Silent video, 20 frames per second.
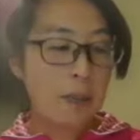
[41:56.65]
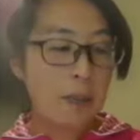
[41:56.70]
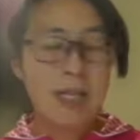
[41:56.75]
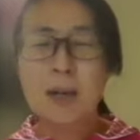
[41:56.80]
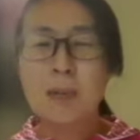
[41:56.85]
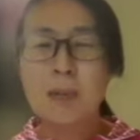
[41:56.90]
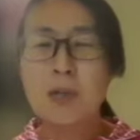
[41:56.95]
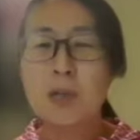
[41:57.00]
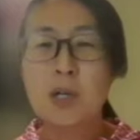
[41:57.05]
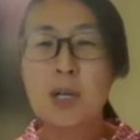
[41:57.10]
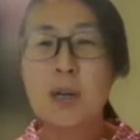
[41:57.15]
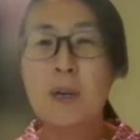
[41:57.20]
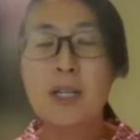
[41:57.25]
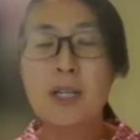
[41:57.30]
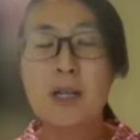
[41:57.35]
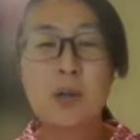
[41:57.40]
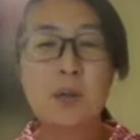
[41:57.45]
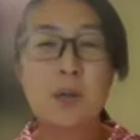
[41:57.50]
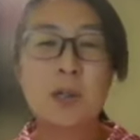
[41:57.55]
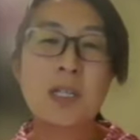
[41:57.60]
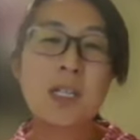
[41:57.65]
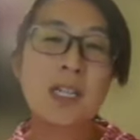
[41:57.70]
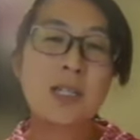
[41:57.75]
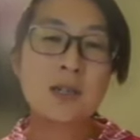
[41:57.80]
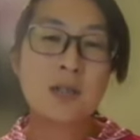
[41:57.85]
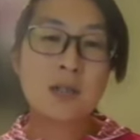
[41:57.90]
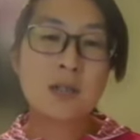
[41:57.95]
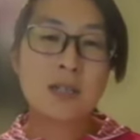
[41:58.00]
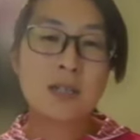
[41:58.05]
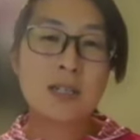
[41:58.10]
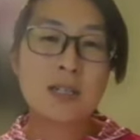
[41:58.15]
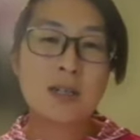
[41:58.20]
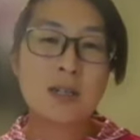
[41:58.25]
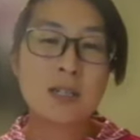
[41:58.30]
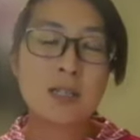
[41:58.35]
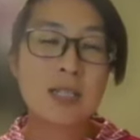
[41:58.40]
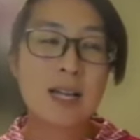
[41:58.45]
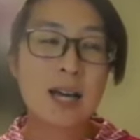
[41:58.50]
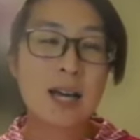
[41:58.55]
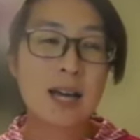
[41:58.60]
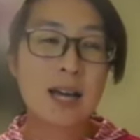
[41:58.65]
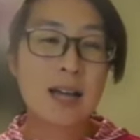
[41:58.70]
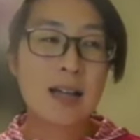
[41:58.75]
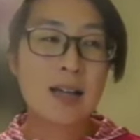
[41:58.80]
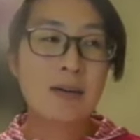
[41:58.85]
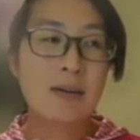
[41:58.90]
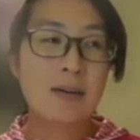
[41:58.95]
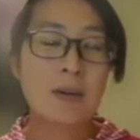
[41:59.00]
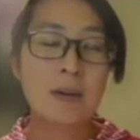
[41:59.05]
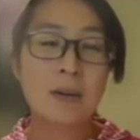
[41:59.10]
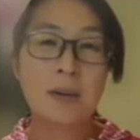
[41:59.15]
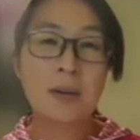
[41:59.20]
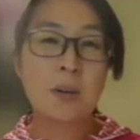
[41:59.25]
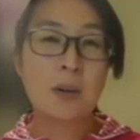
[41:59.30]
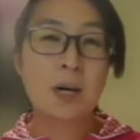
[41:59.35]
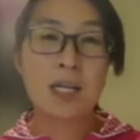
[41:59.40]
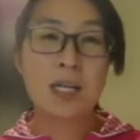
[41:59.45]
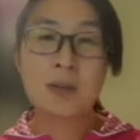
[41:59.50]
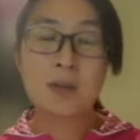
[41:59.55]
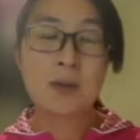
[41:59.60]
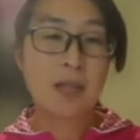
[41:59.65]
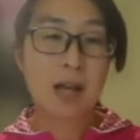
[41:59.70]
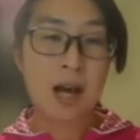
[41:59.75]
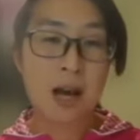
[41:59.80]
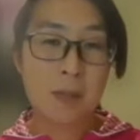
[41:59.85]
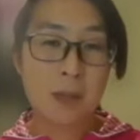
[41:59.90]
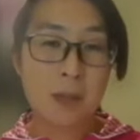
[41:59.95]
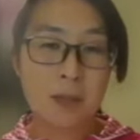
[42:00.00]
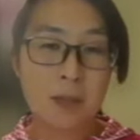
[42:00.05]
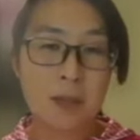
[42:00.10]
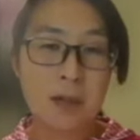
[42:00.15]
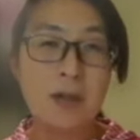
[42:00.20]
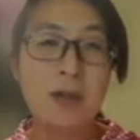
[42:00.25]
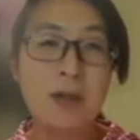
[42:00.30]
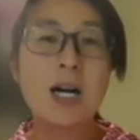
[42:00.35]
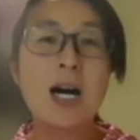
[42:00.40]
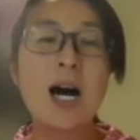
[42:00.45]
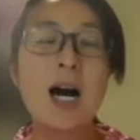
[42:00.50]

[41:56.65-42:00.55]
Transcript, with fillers: like I've been talking about communication skills that was phenomenal.